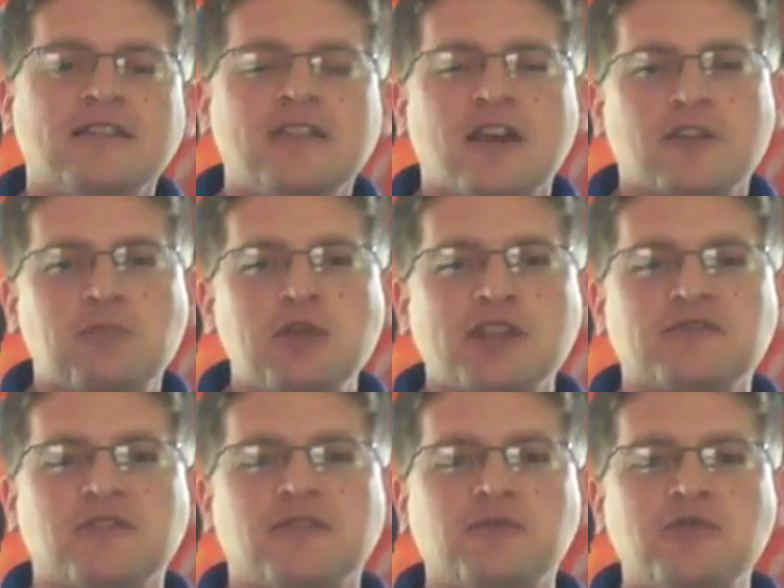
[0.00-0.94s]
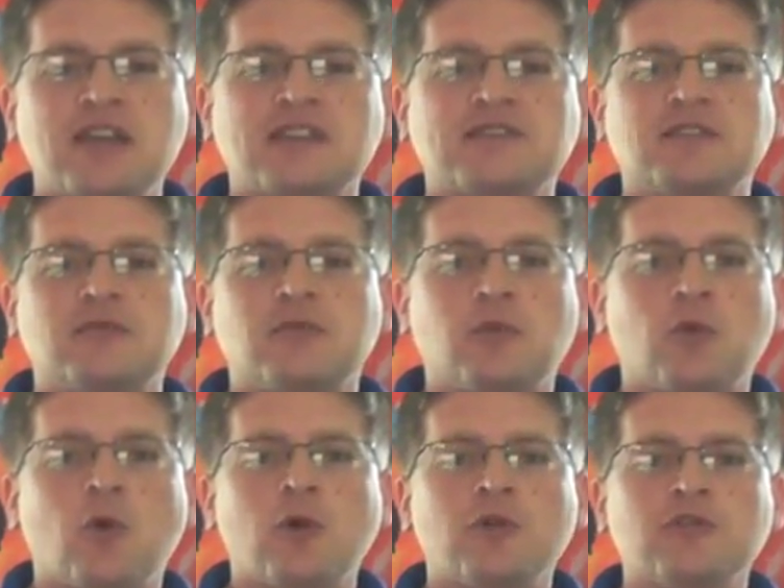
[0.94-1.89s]
Now, the picture of rest and
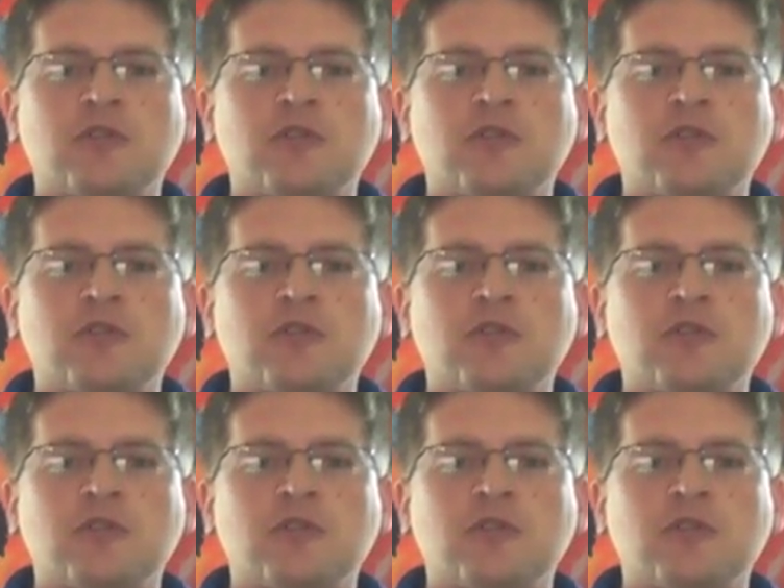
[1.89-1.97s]
reward,